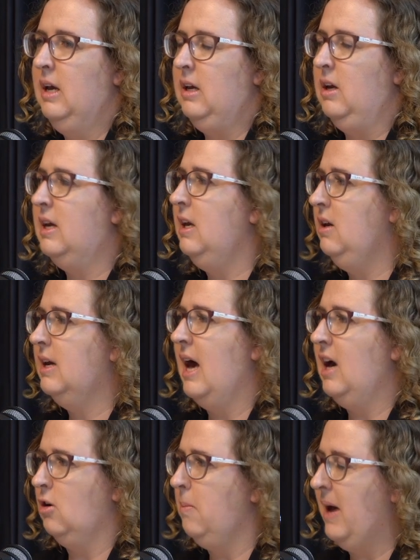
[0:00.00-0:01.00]
you
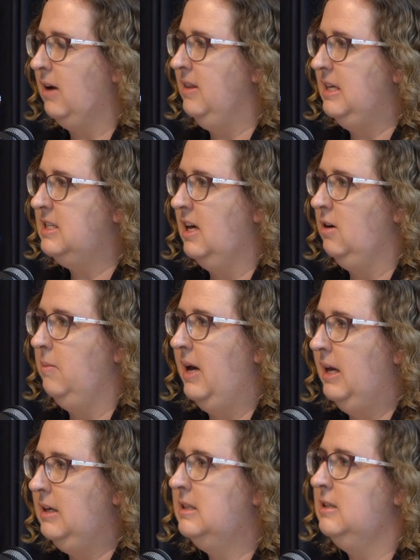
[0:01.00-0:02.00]
can't go back on the
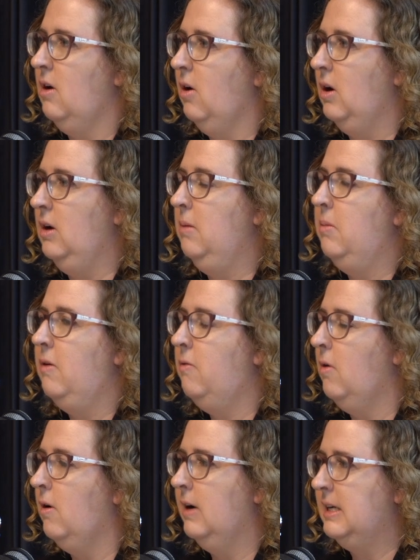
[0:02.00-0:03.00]
settlement. So
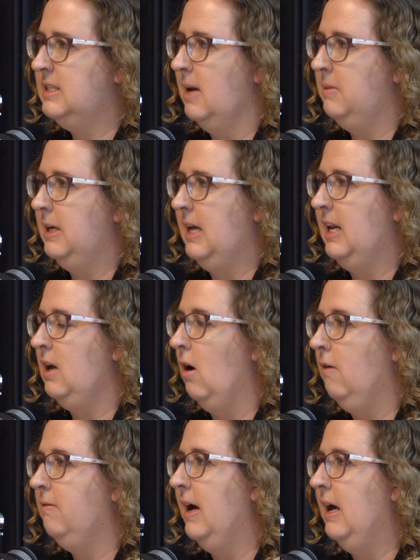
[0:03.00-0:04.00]
before accepting any
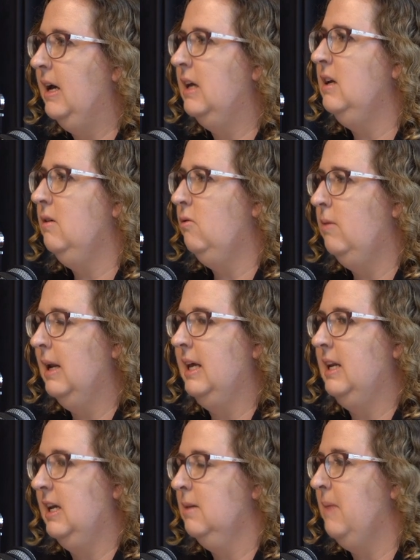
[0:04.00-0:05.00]
offer, you
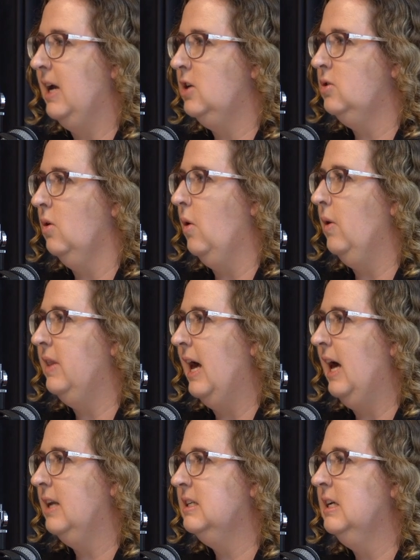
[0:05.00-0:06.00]
really need to make sure
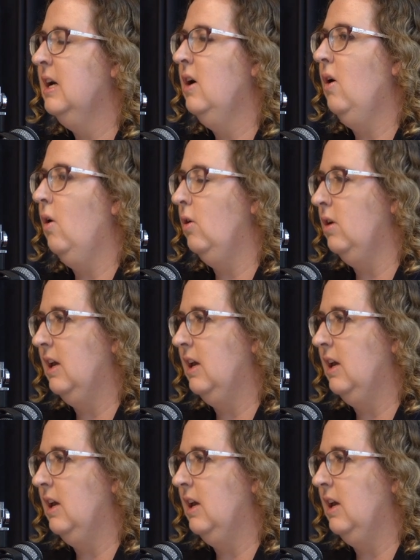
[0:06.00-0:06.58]
that all